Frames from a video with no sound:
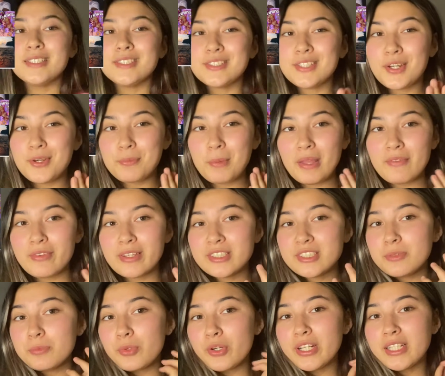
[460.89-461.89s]
So my
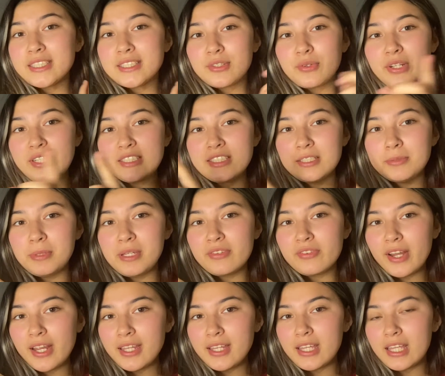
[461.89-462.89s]
vision board is going to be
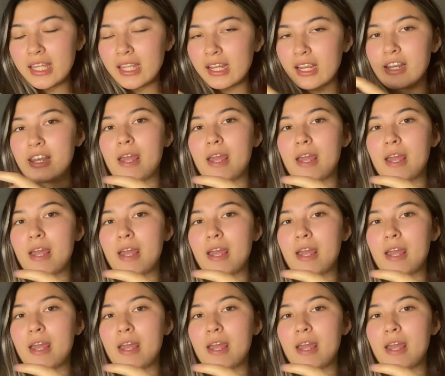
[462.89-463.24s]
right here,